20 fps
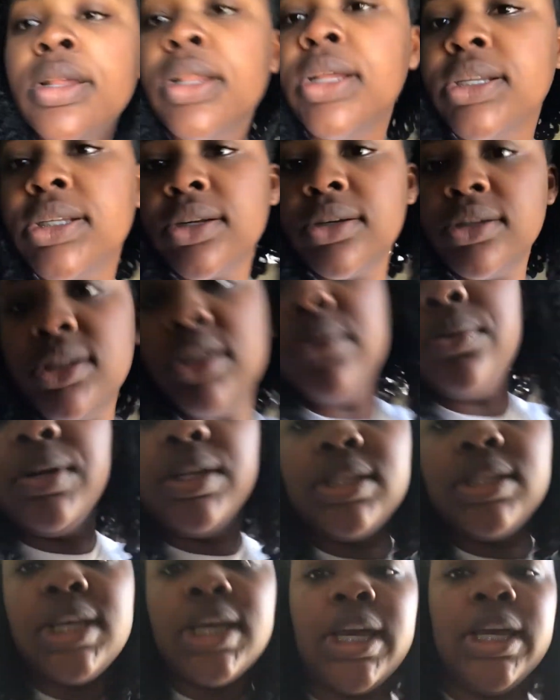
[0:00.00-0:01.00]
Let's go see
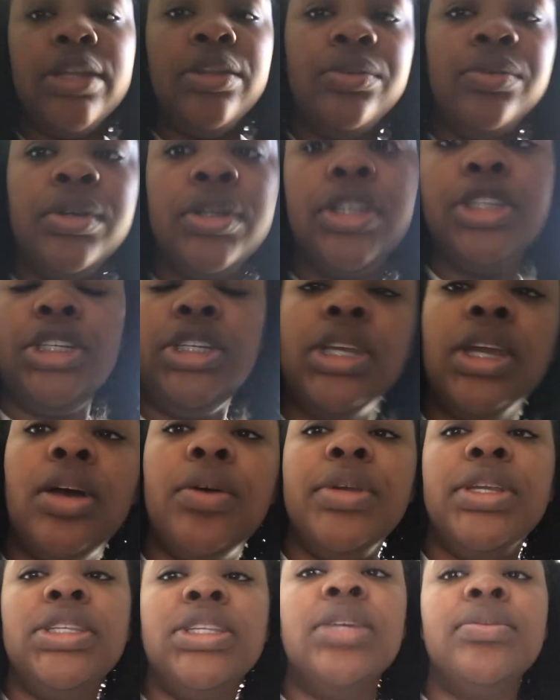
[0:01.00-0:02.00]
what Ty doing, because she
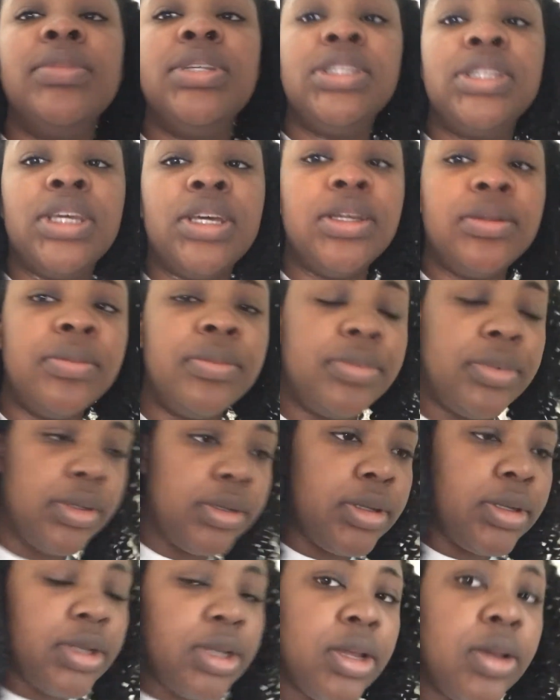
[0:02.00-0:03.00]
always up to something.
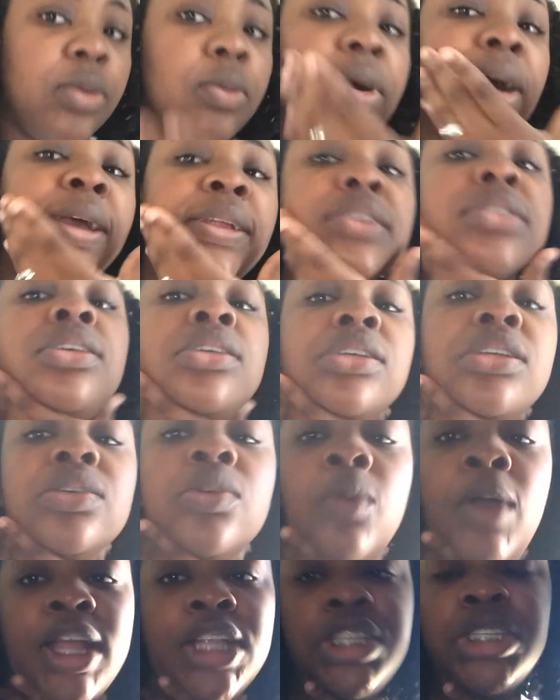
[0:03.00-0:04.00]
Watch,
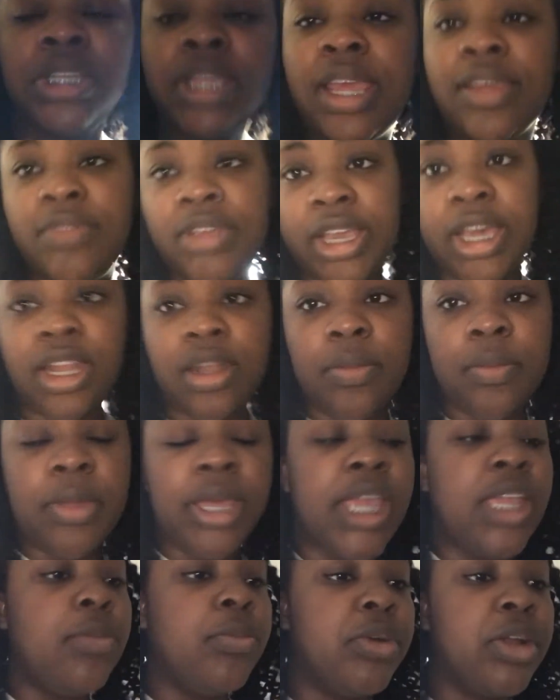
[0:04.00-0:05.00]
she haven't got up and
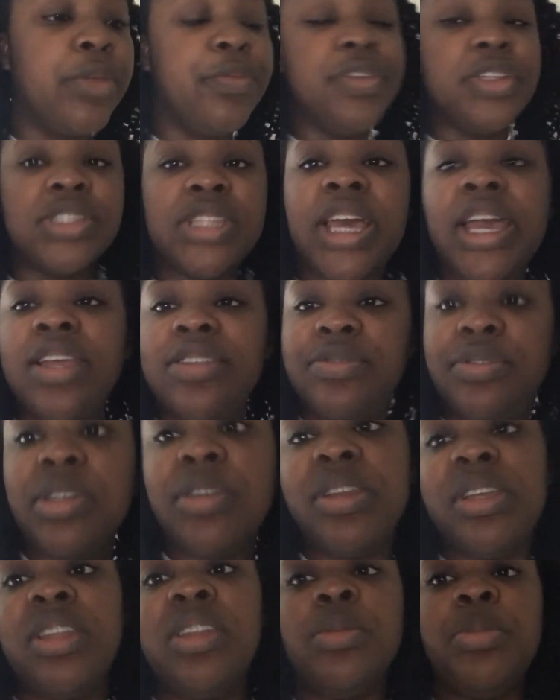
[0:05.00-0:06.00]
ate breakfast. Ty's
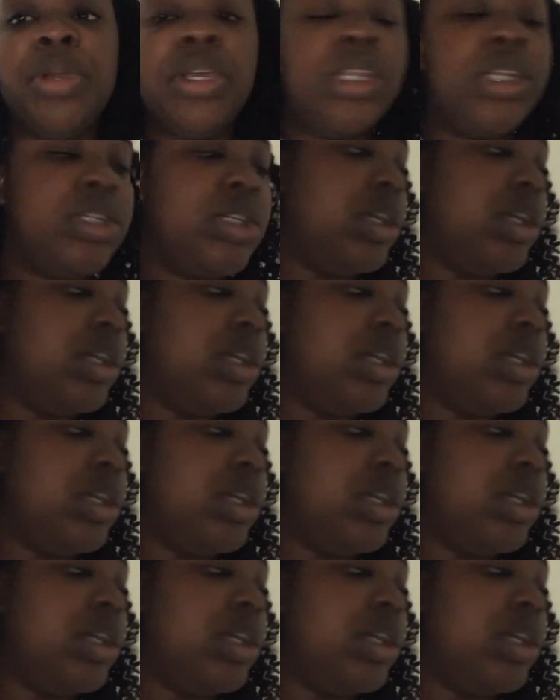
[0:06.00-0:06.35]
very independent.